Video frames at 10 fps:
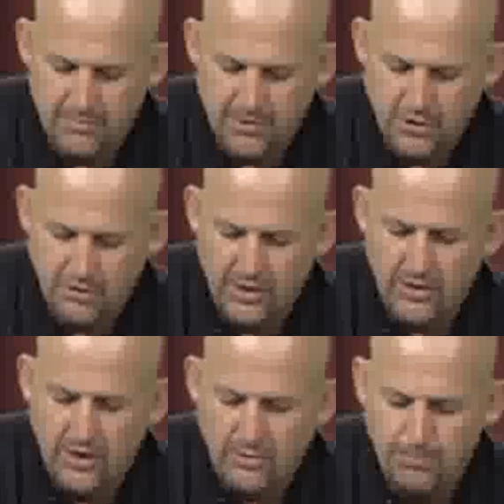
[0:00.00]
Make sure you
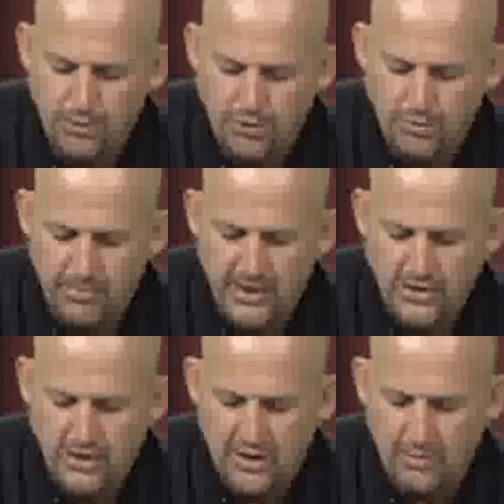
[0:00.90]
don't put too
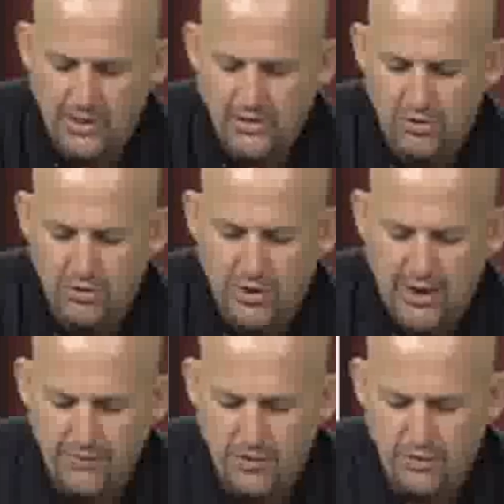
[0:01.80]
much, otherwise you'll
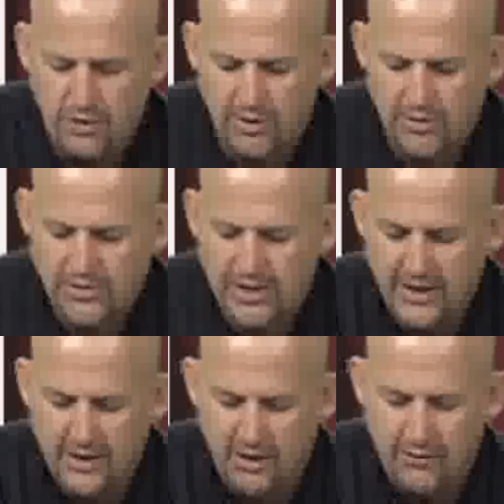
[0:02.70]
have to do a lot of
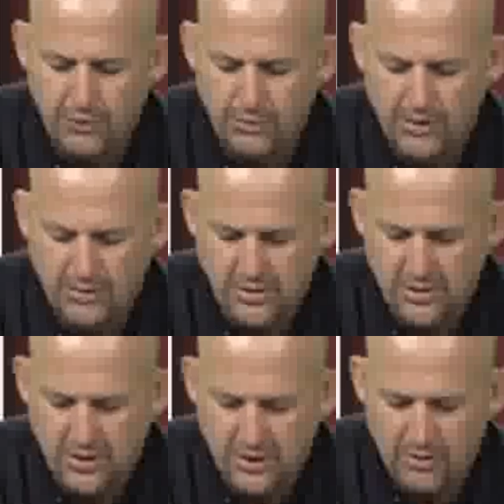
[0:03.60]
sanding afterwards.
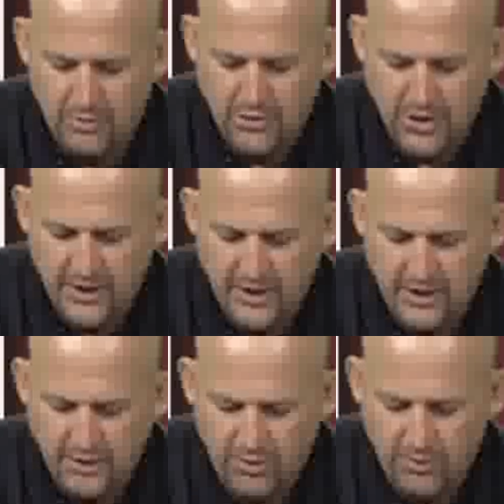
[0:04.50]
We shake it
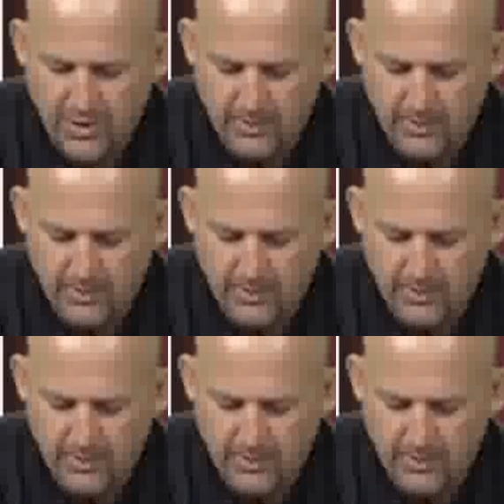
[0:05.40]
into the right